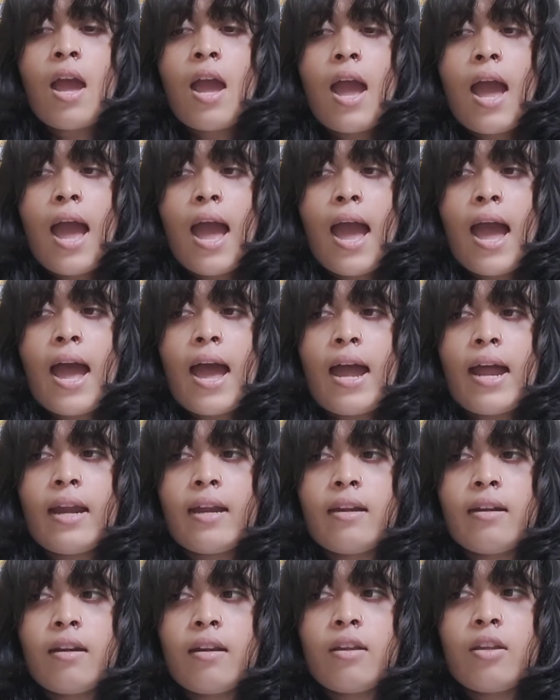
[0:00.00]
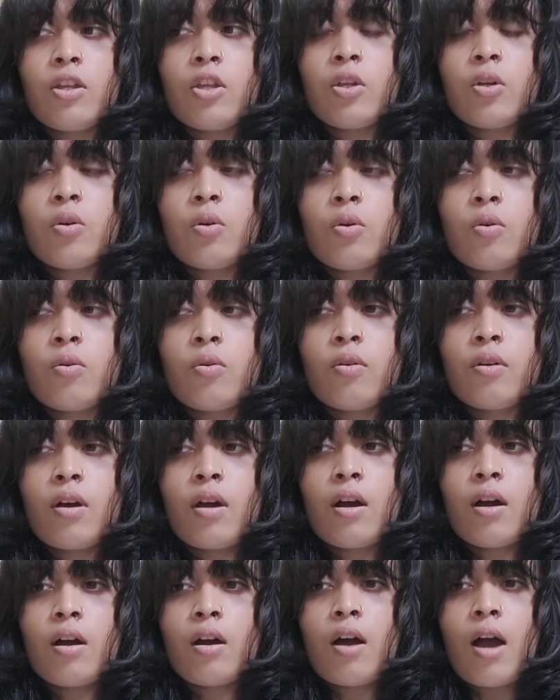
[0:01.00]
and you know,
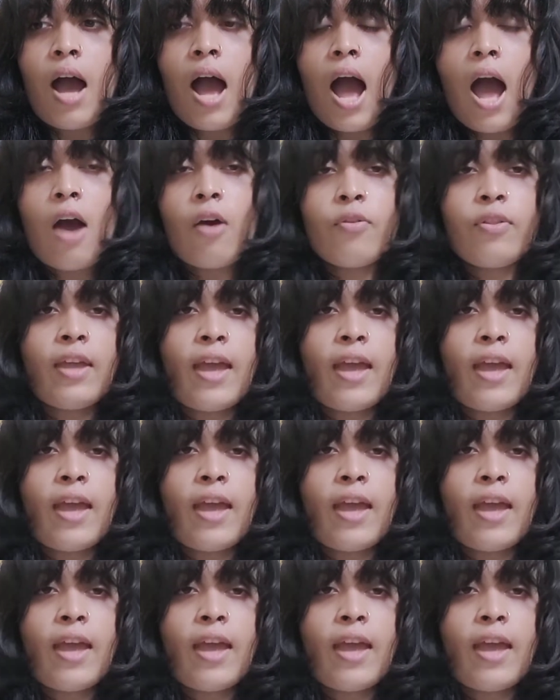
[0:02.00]
how